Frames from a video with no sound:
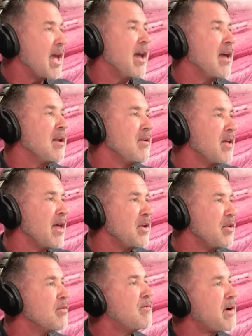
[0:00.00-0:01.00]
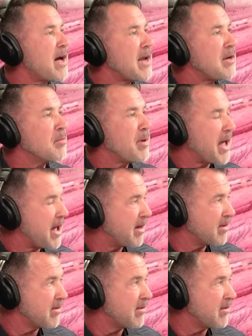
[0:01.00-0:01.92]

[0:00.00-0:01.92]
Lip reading: and you'll find your path.